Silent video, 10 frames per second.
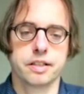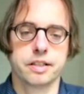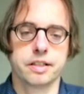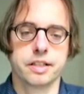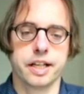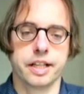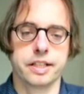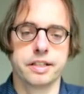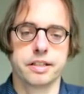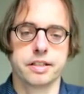
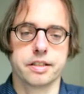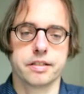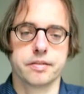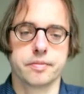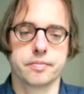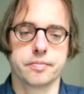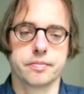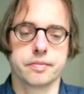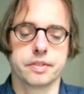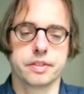k
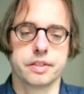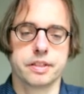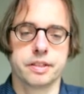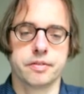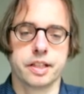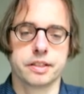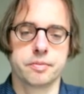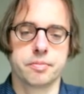divided